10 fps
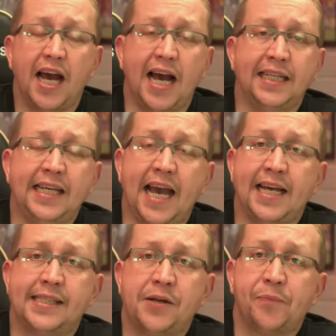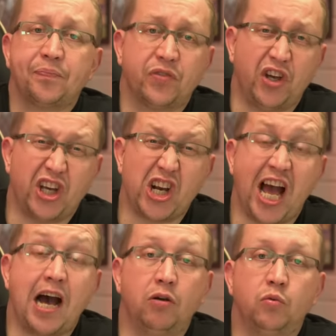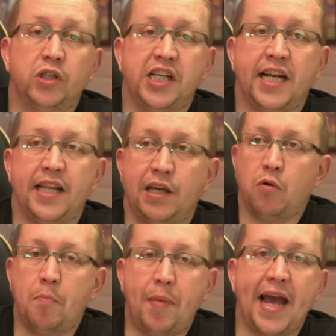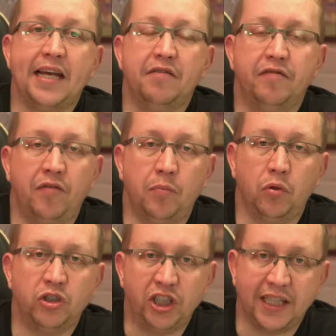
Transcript: and yet the crowd was in were baying for blood.